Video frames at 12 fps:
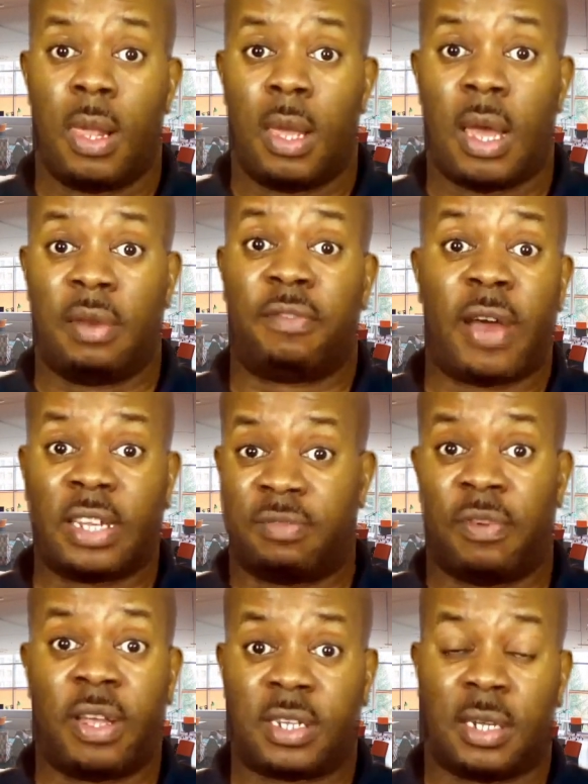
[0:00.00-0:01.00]
And vice
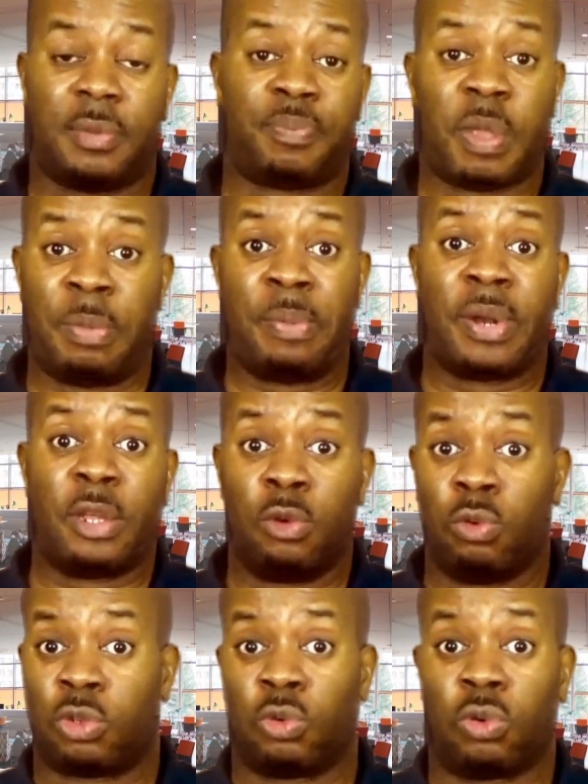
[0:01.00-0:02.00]
versa. There are people that you
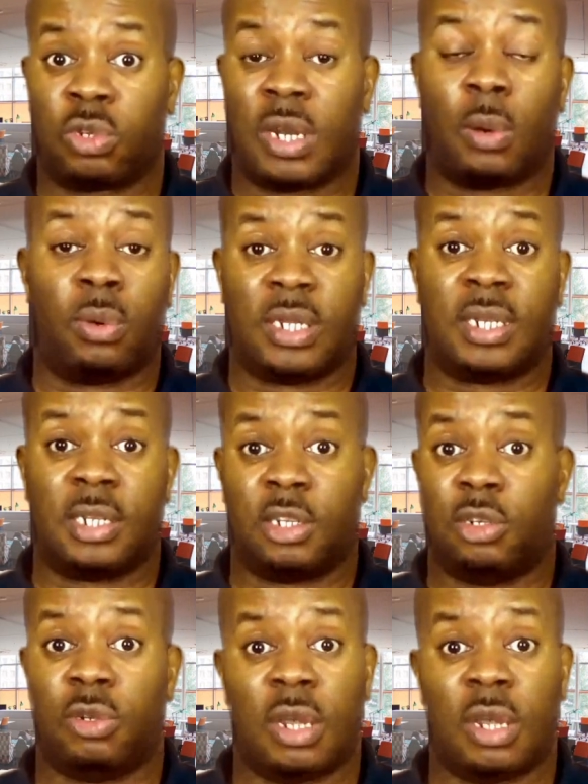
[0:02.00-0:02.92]
will talk to that will listen to you,